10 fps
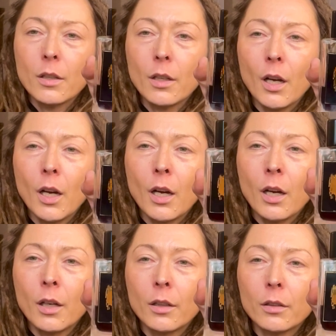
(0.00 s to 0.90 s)

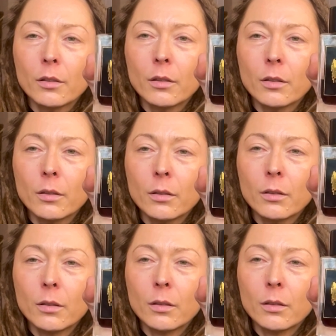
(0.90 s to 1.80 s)
know.
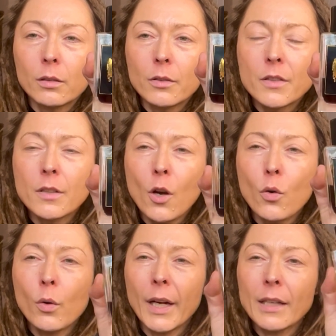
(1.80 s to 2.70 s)

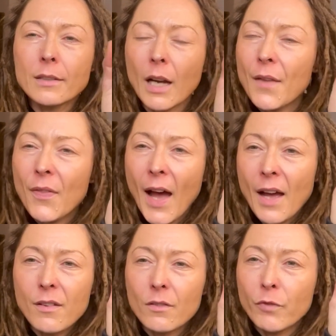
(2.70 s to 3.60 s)
So it's got
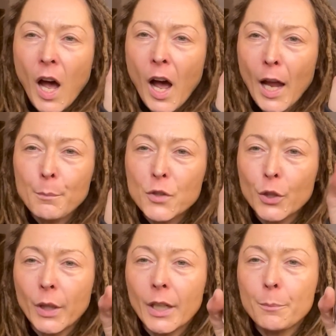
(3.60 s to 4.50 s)
that vibe
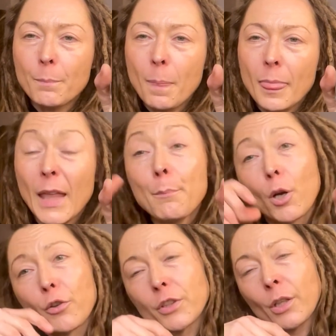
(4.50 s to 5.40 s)
to it. They
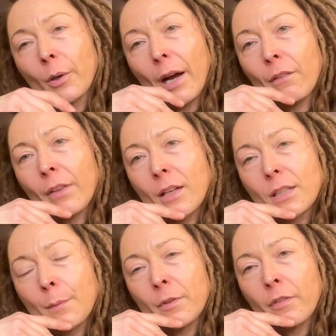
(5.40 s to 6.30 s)
both don't have that
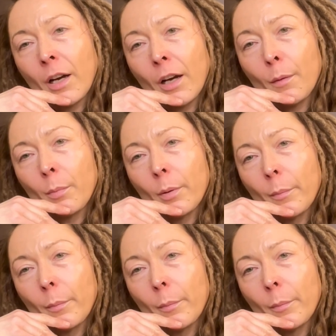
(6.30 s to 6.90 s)
type of vibe.